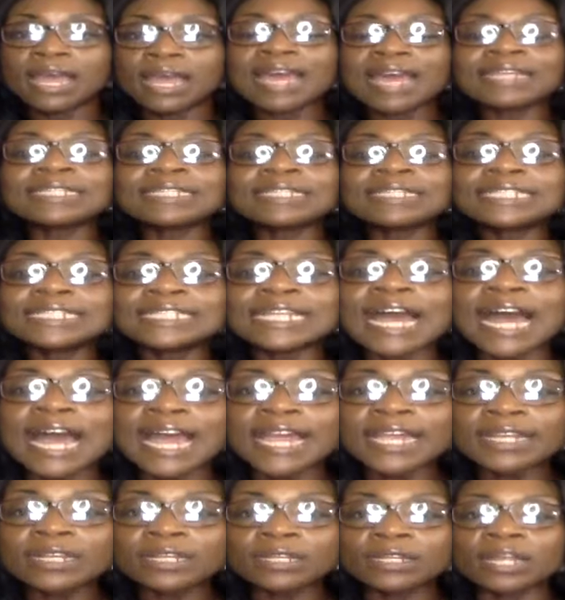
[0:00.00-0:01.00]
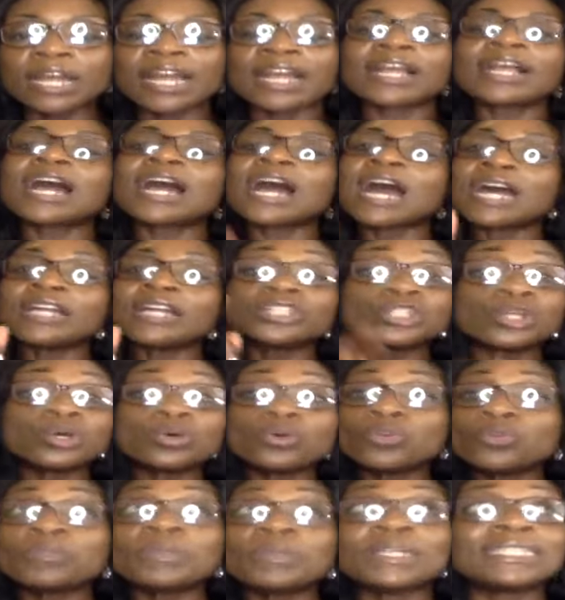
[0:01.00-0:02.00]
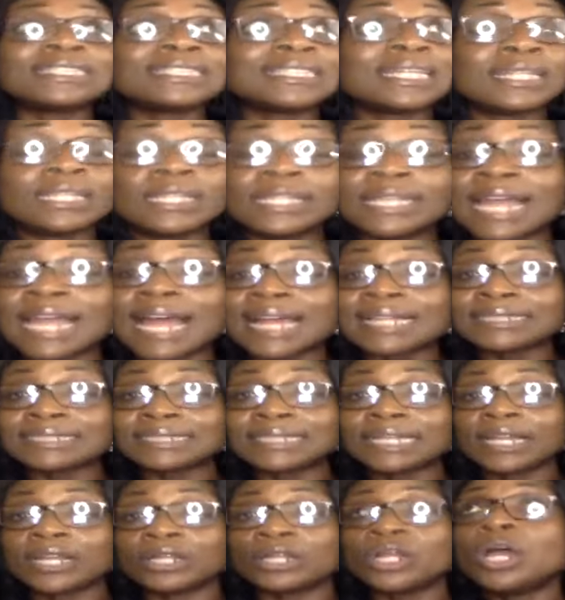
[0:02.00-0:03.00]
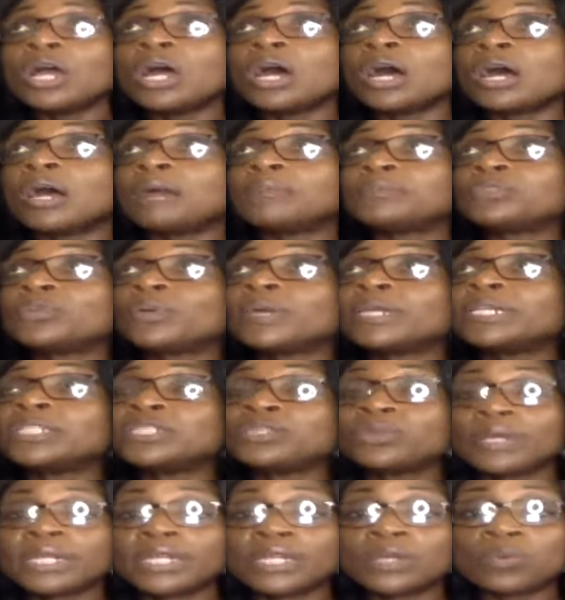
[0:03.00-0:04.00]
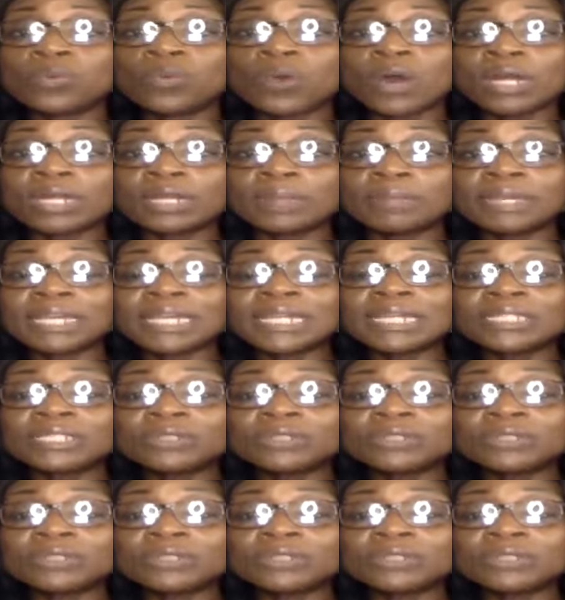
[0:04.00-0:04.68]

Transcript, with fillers: And it's an idol. And God told me since last year, um, 2021, the beginning